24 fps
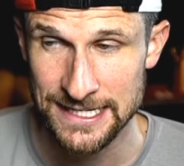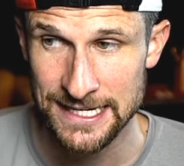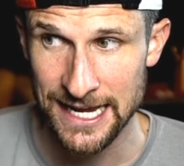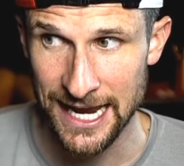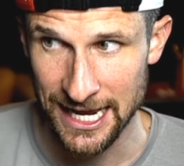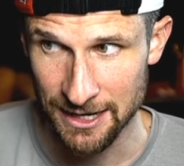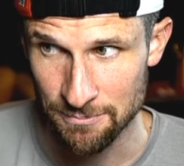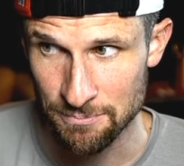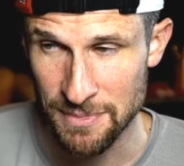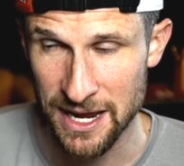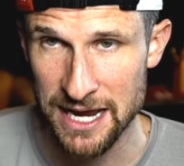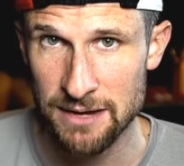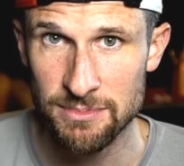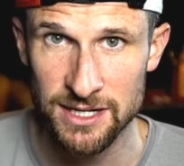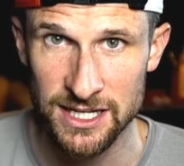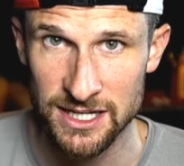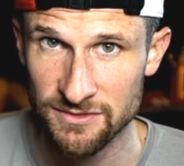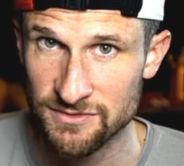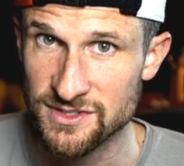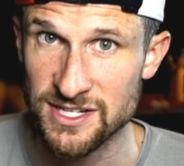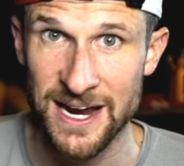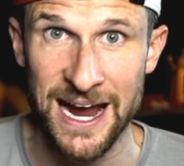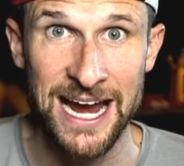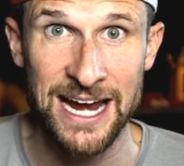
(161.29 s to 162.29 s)
and maybe
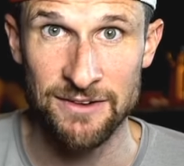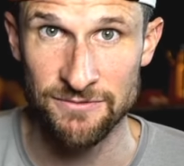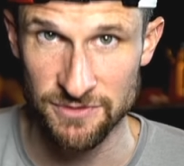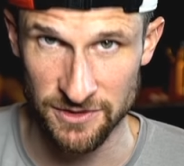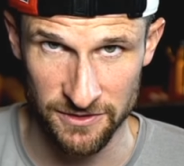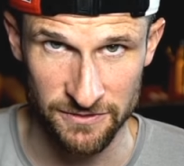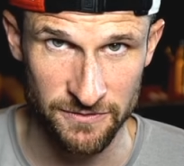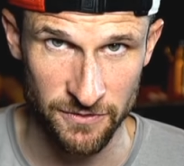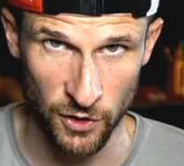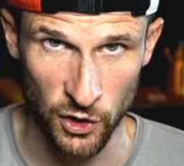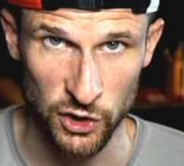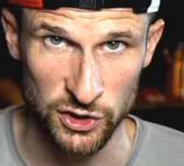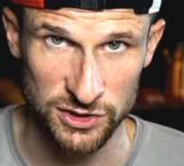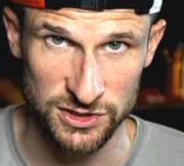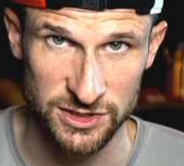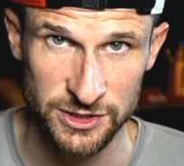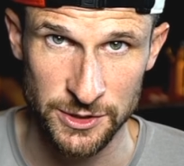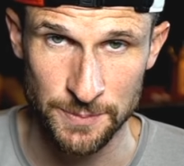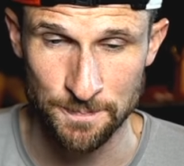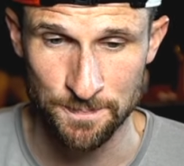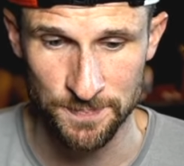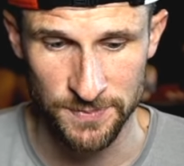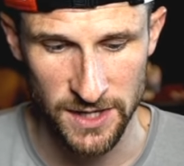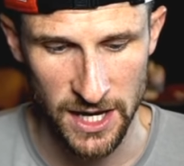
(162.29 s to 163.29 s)
have tied for first.